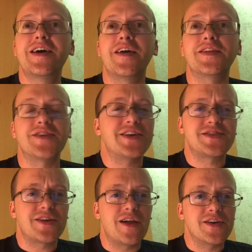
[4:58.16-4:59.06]
And then so I
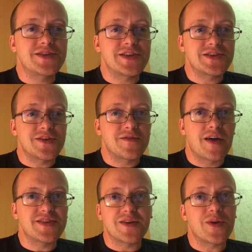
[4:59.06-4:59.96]
just honestly just started,
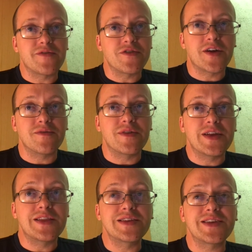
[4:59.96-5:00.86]
I was like, whatever, I don't
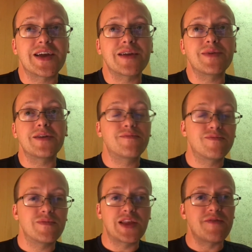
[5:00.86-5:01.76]
need this. Like, I'm gonna be
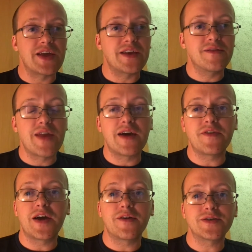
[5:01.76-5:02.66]
leaving in half
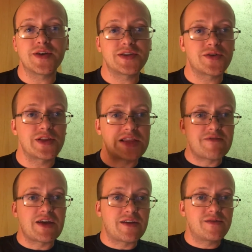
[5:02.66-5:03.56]
an hour. So I just started
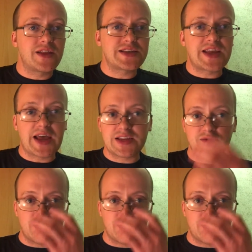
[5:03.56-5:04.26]
leaving like stacks